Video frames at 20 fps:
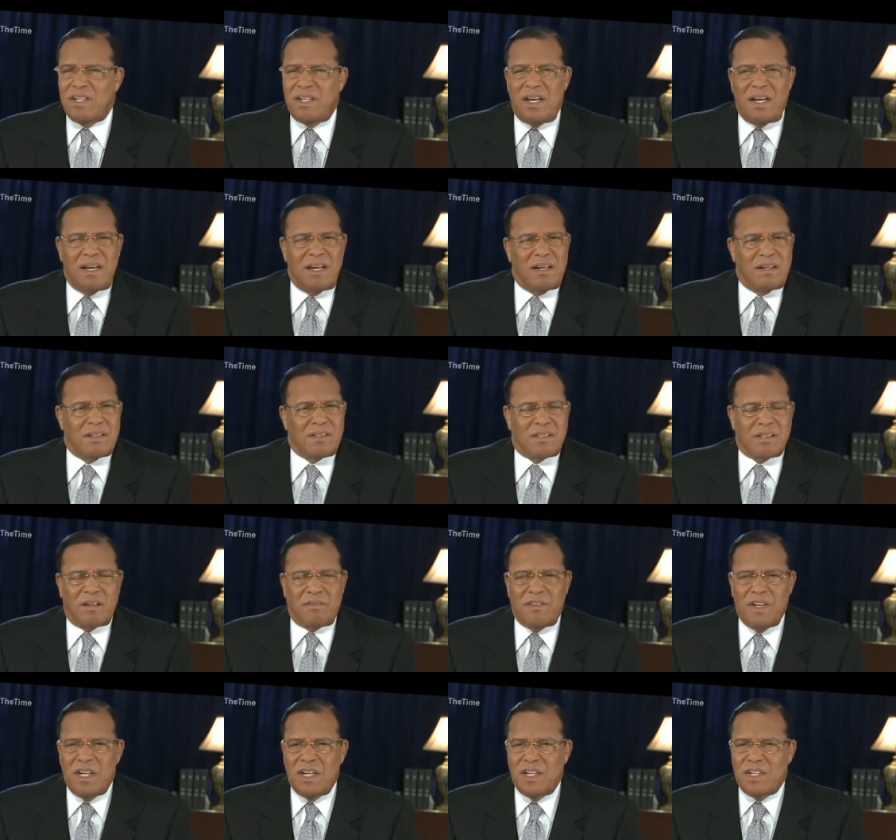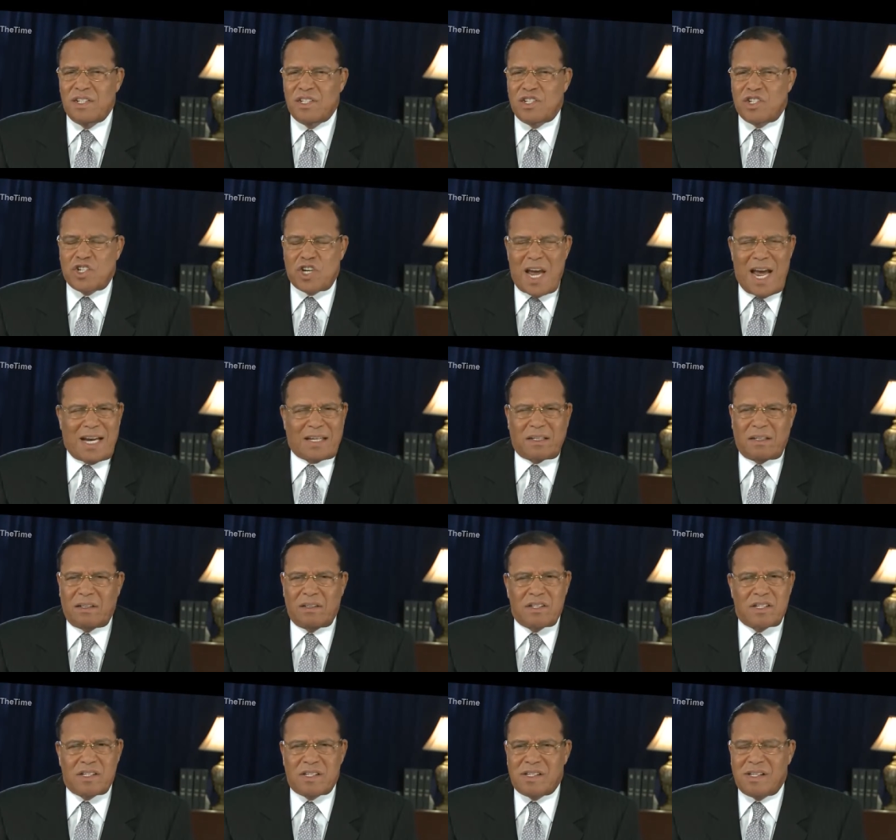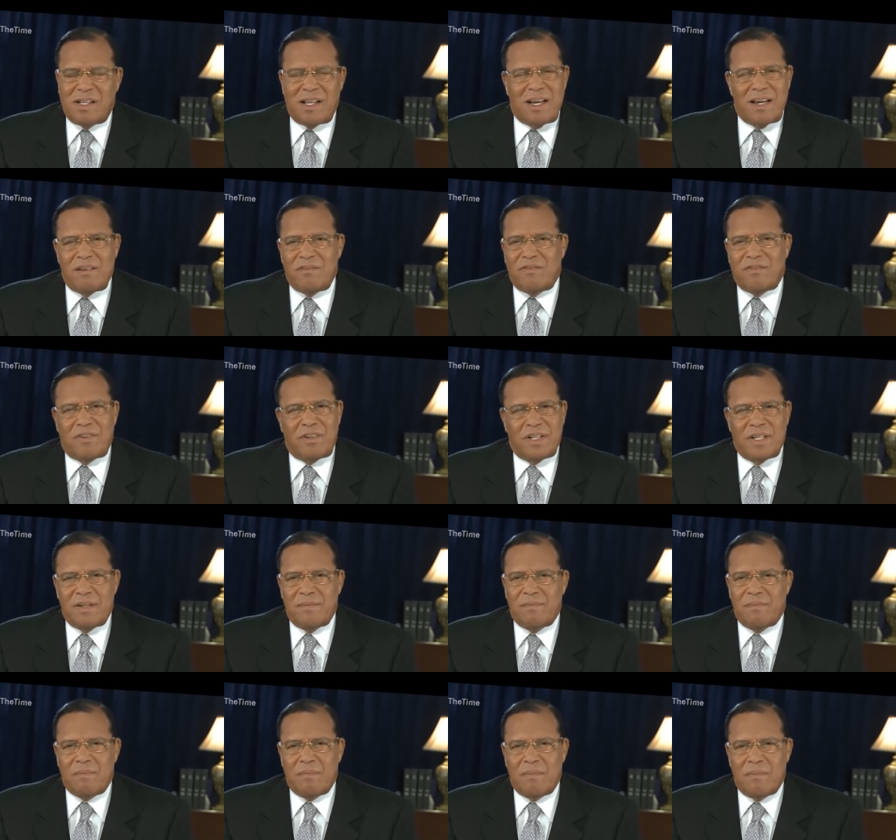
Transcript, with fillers: years of chattel slavery,